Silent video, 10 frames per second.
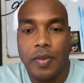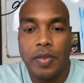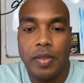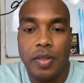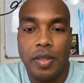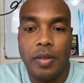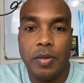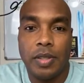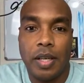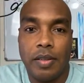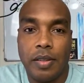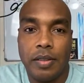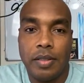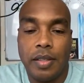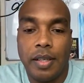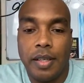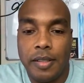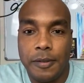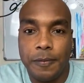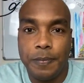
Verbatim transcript: see who's out there today.